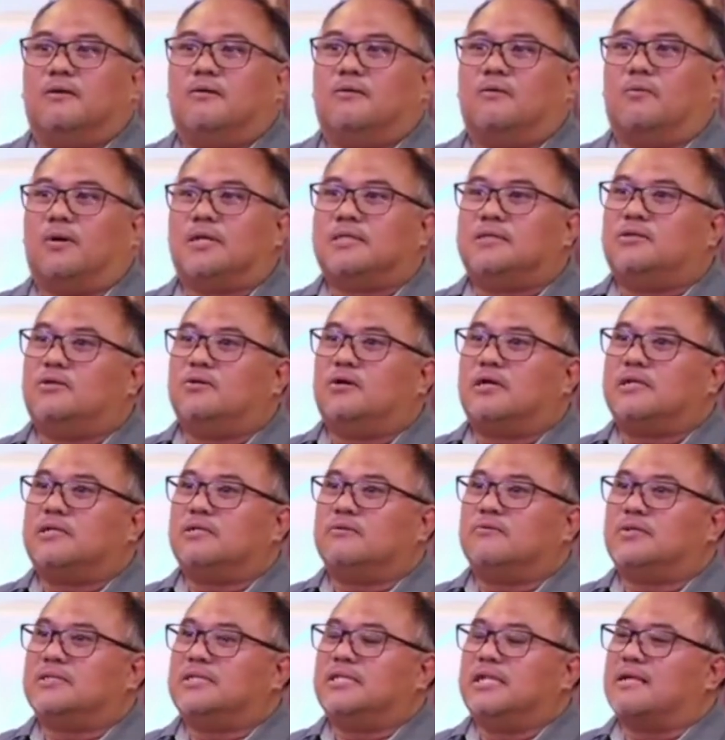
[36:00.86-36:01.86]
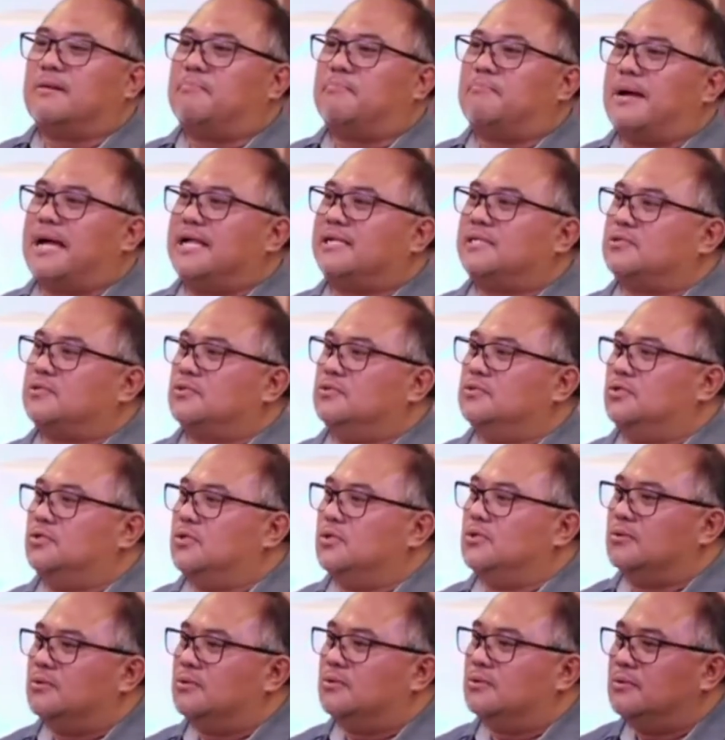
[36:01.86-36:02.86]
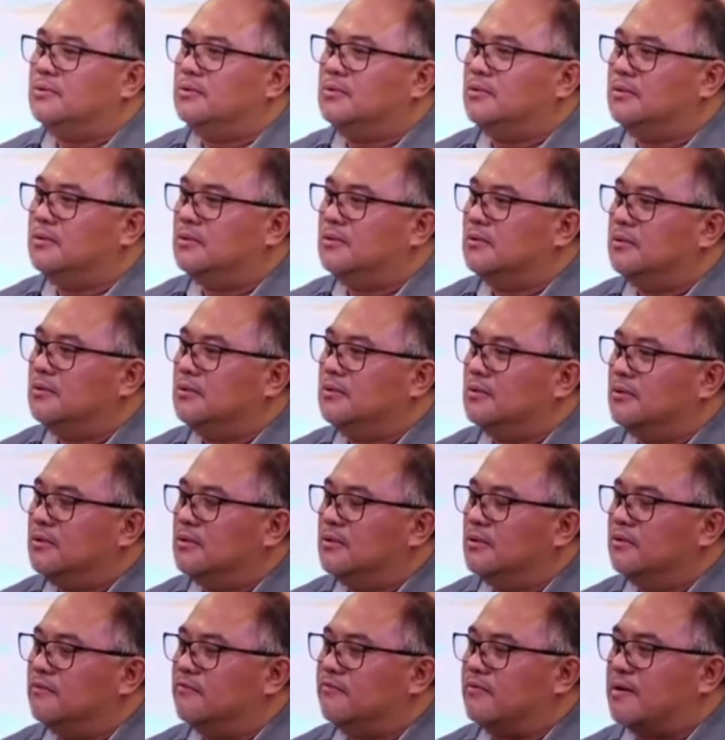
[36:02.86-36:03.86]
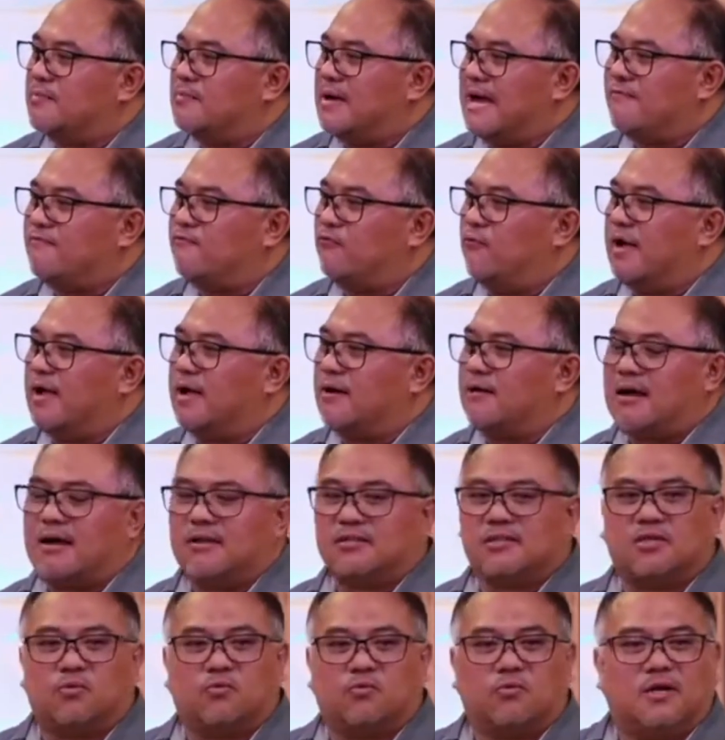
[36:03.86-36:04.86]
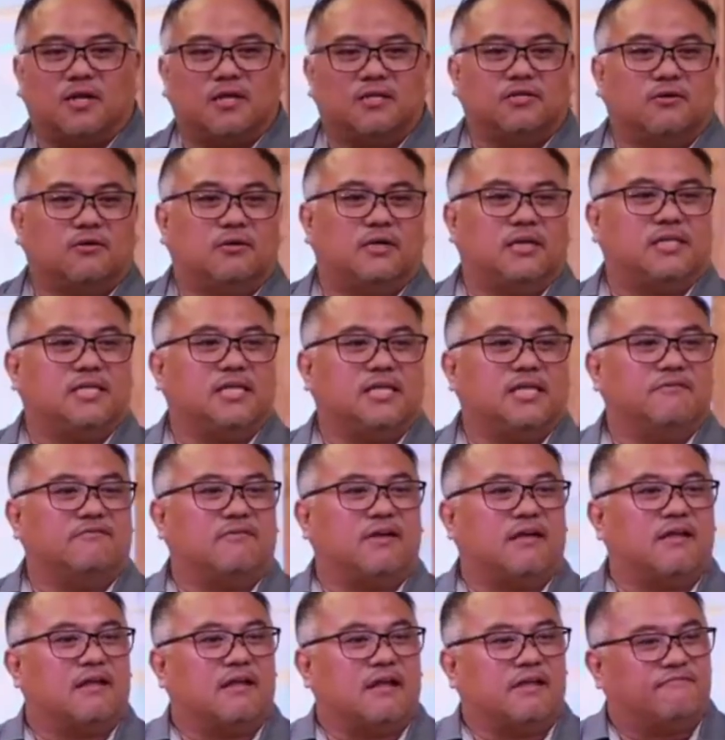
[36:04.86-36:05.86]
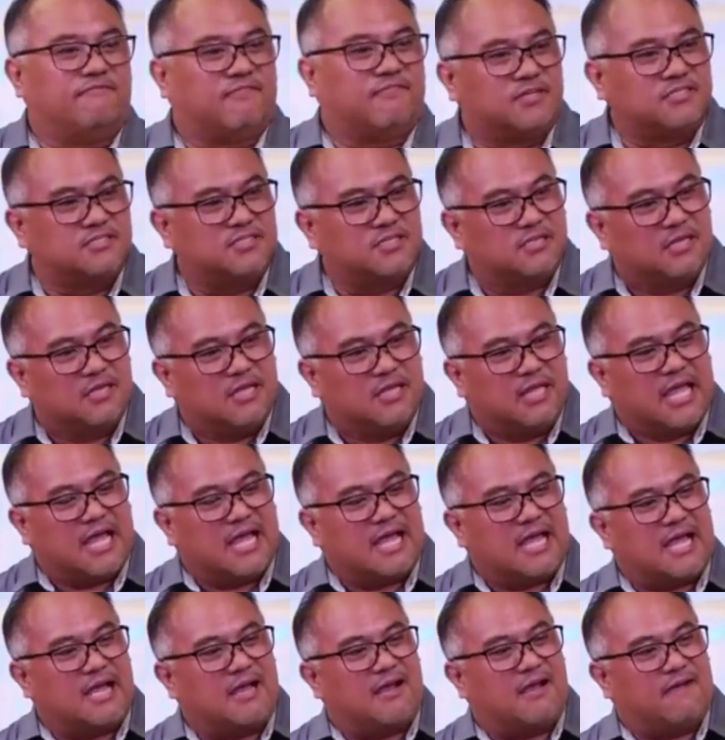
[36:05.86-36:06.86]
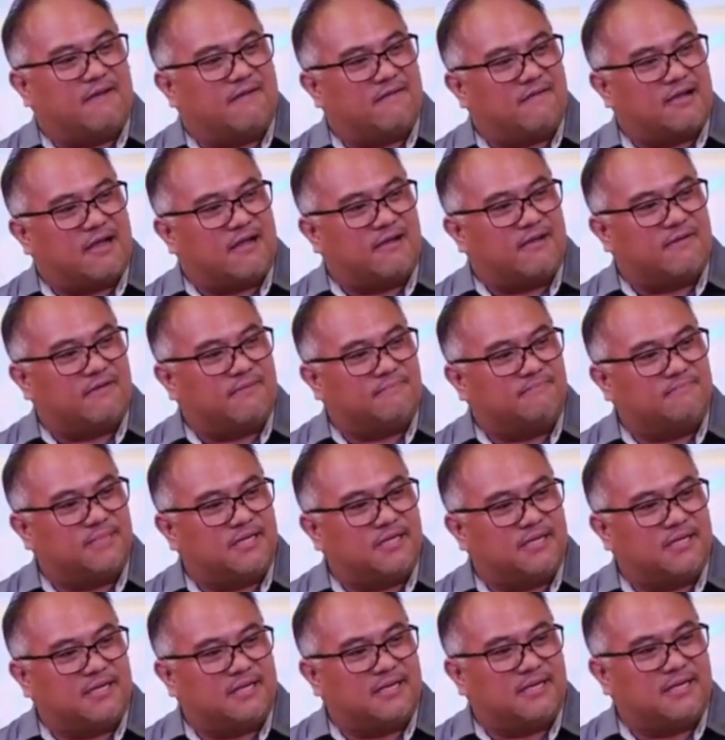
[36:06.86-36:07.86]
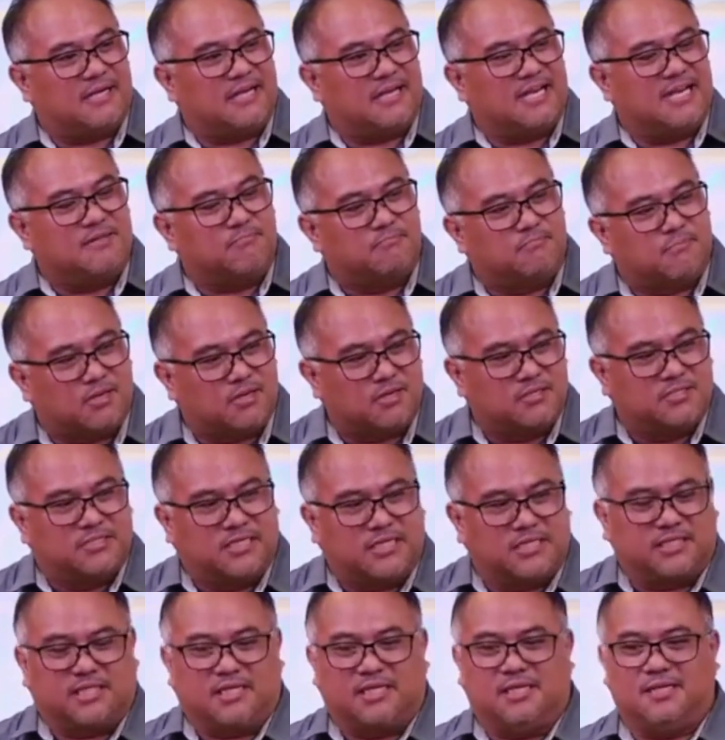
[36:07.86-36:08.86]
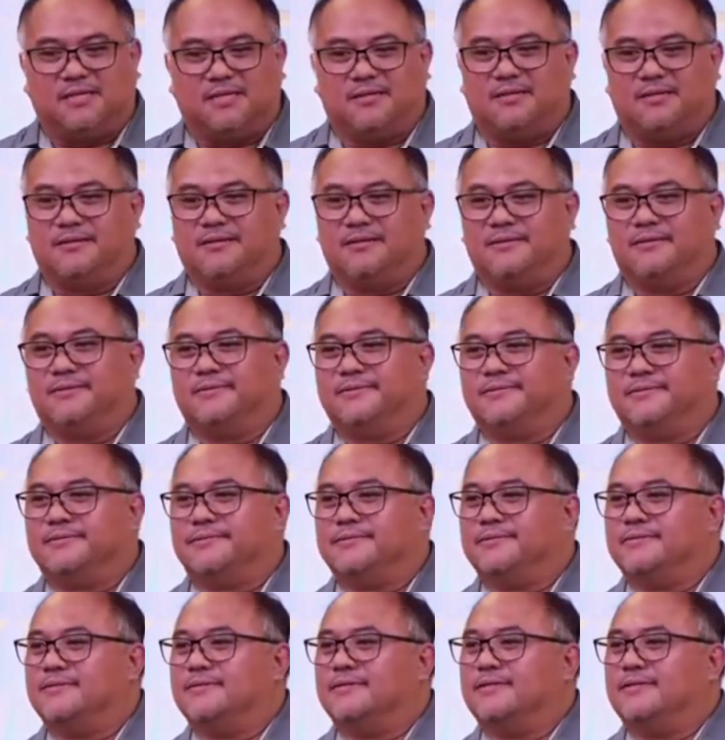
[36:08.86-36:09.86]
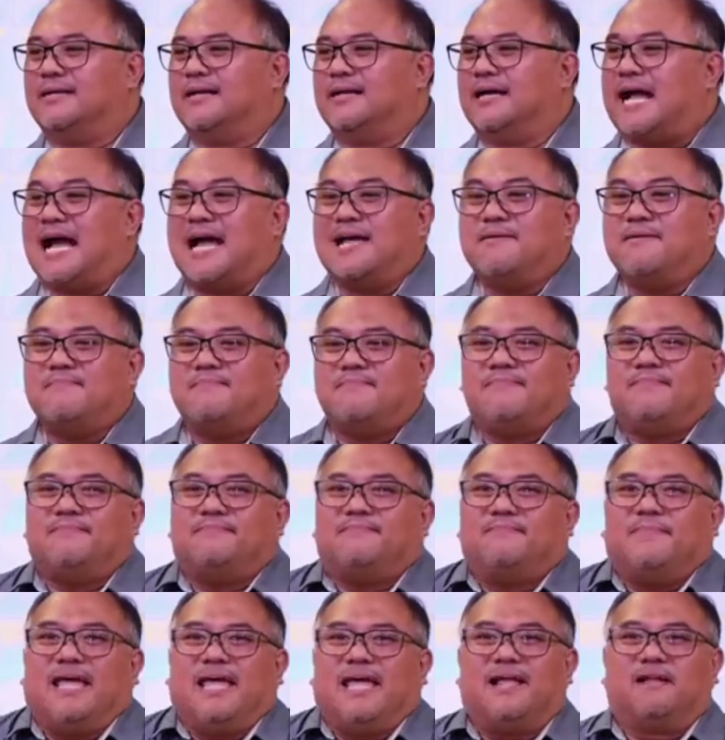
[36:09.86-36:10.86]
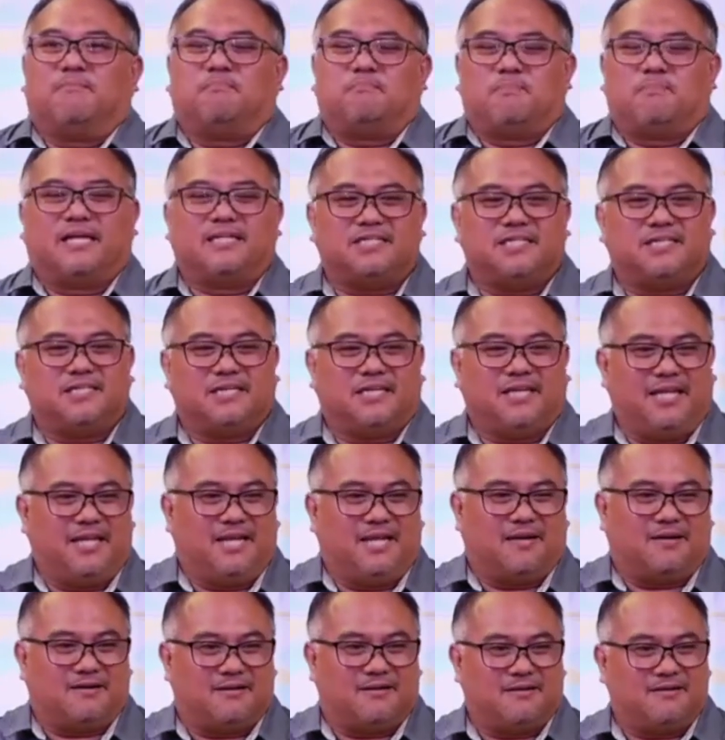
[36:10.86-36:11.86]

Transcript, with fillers: What, do, what does a pastor do? From halfway around the world, you receive a, a a, a, an emergency. I'm helpless here.